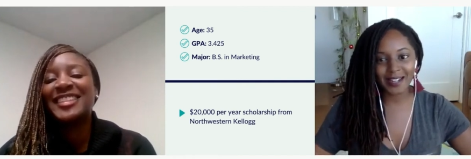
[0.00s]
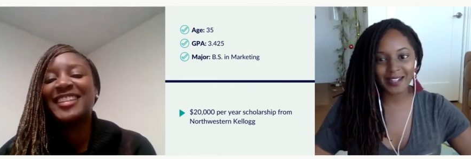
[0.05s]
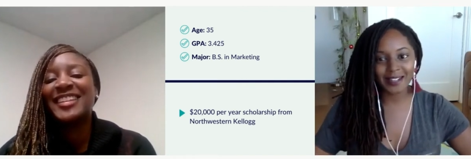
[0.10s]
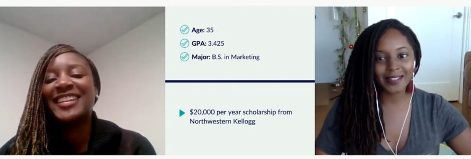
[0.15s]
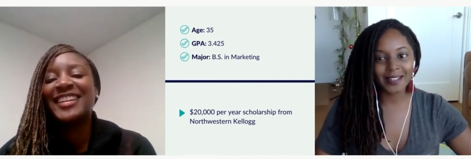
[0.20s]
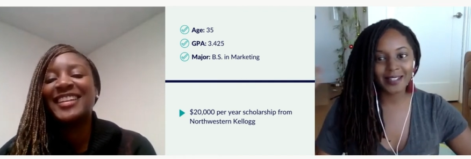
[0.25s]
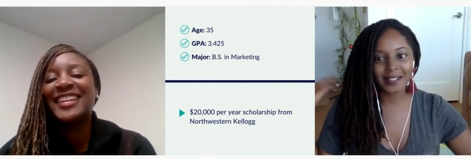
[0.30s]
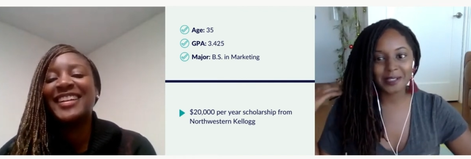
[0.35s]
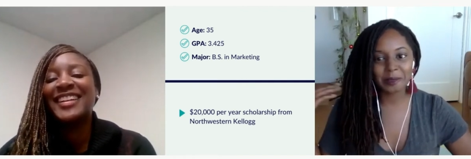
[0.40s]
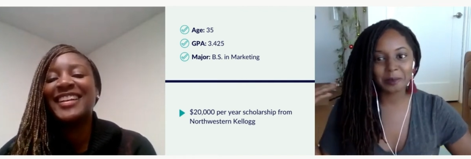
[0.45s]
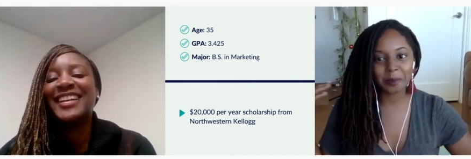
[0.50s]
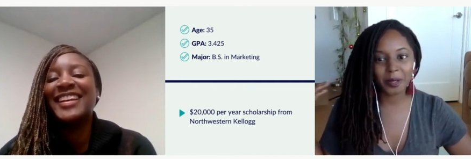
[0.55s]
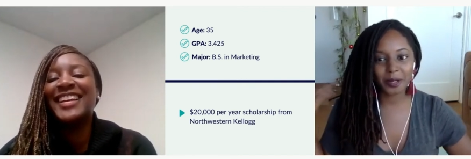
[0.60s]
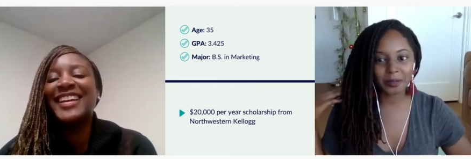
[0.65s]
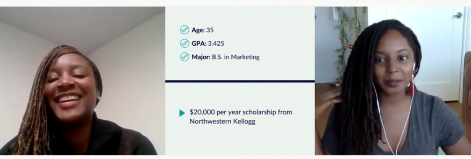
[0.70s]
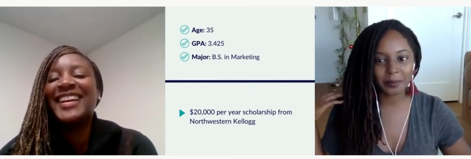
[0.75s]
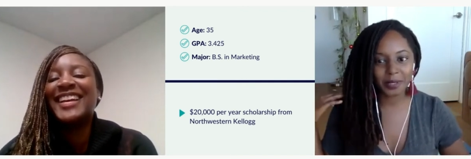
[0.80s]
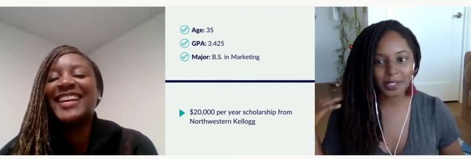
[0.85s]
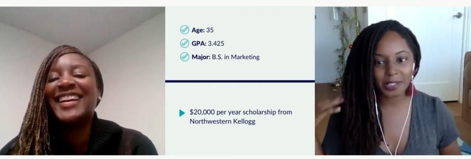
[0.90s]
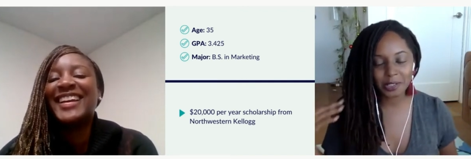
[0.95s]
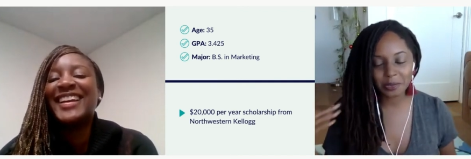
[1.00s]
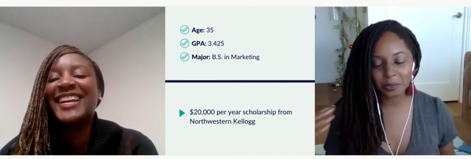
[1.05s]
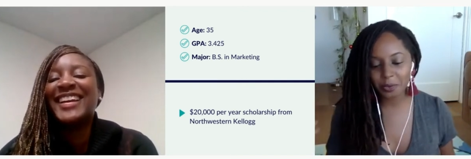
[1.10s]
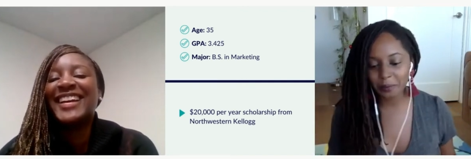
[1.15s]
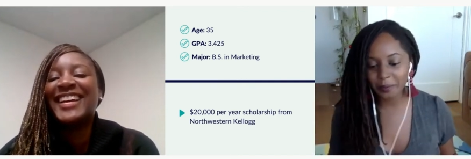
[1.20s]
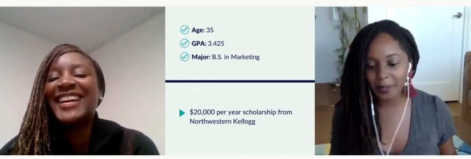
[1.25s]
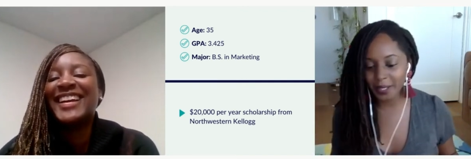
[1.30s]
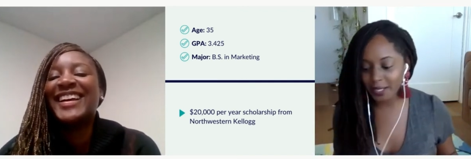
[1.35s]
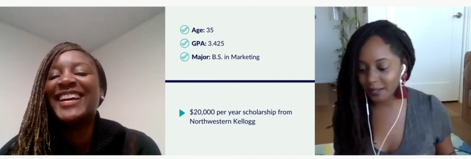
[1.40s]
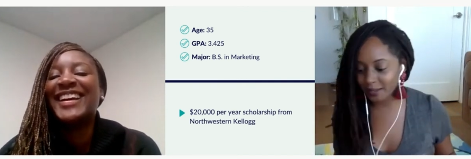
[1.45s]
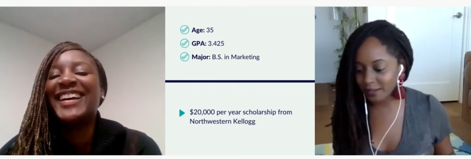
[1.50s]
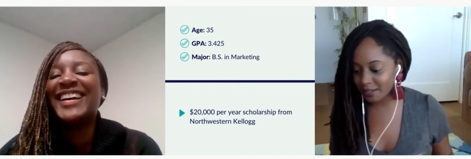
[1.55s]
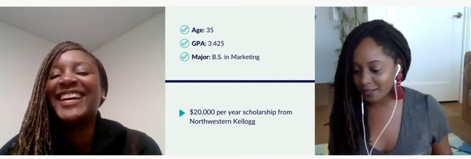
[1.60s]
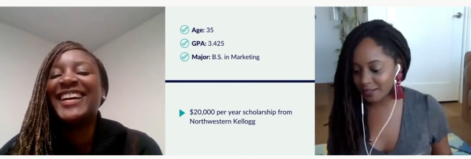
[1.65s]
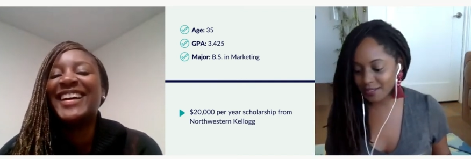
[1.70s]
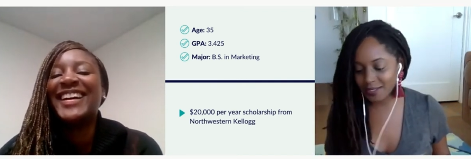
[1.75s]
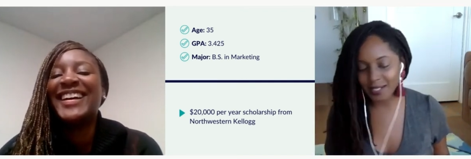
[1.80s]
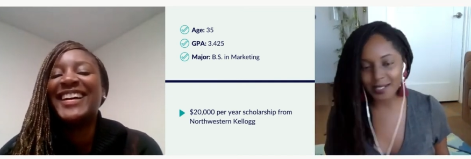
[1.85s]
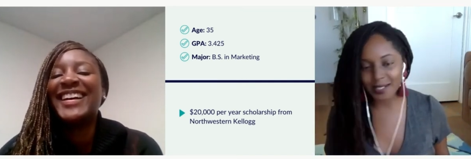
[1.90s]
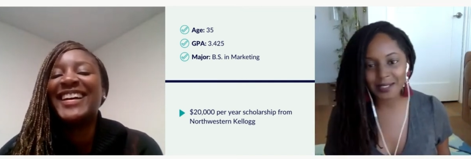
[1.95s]
Speaker 1: That inspired me to swoop my hair to the
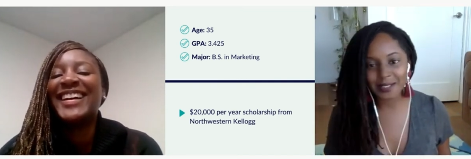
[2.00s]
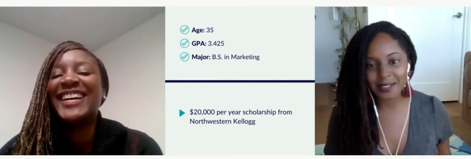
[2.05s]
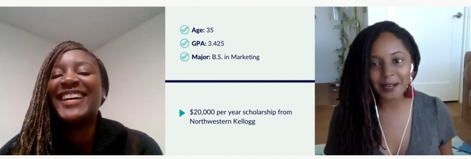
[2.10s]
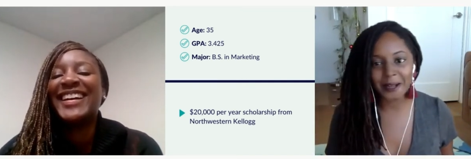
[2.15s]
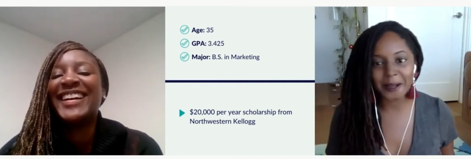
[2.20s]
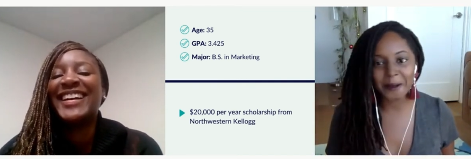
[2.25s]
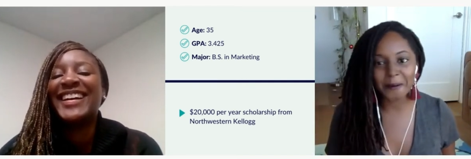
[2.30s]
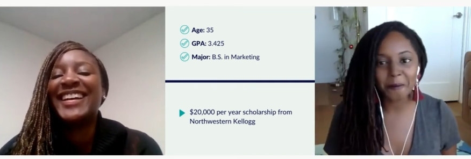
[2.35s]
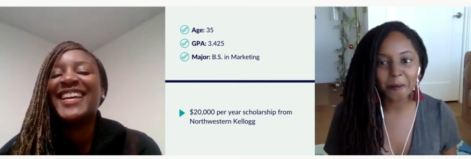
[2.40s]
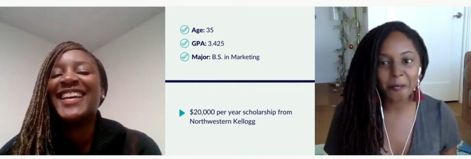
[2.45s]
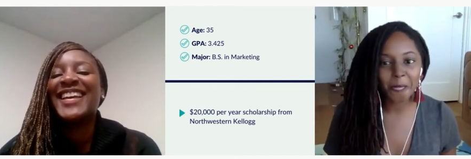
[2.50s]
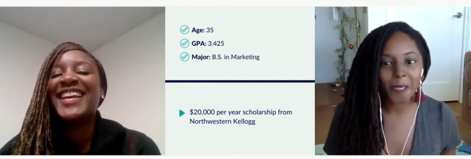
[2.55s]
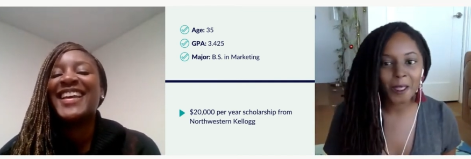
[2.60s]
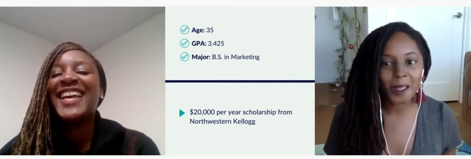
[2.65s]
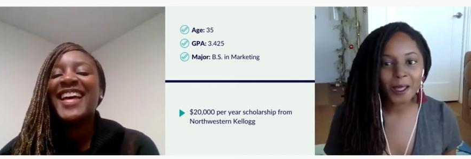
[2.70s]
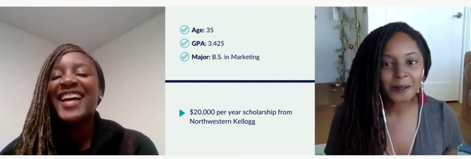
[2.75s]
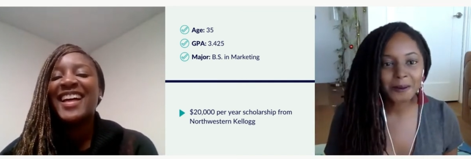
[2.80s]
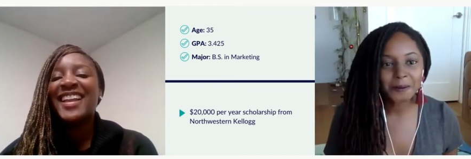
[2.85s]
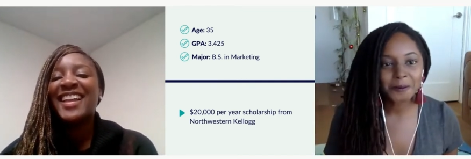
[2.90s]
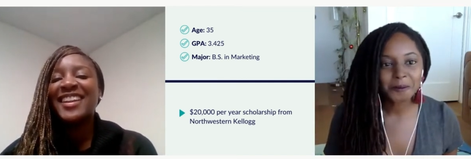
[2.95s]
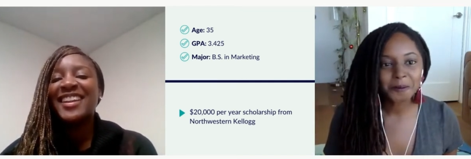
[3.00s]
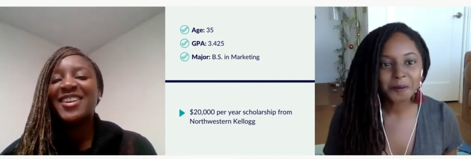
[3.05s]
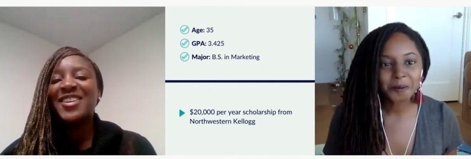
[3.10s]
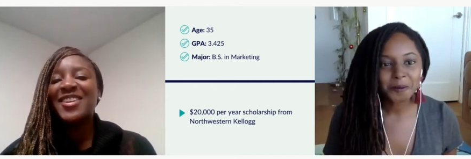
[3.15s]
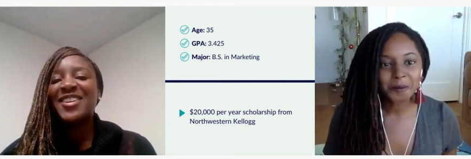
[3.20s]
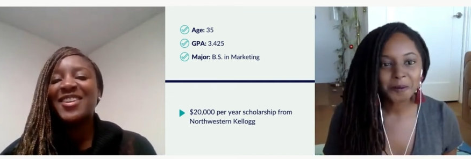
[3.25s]
side today. Hello,